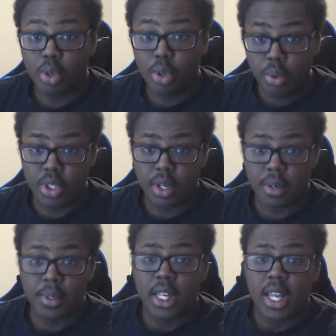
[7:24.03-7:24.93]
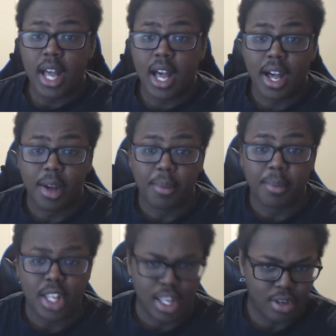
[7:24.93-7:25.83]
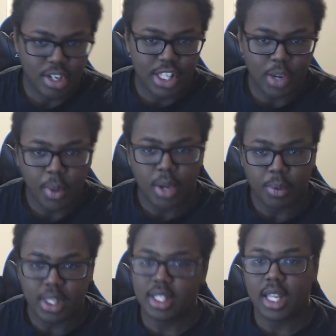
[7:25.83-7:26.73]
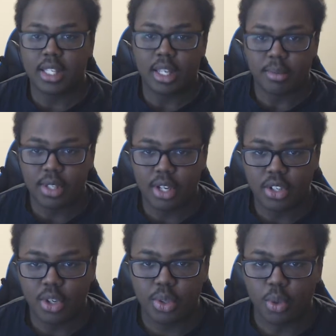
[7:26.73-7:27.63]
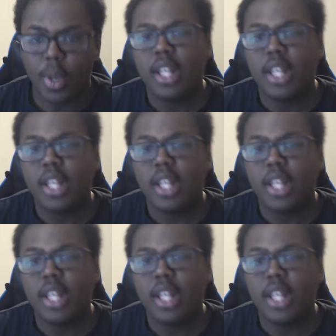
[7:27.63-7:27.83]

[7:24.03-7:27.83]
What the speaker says: Kujo, and it's like, whoa, his last name's not Joestar.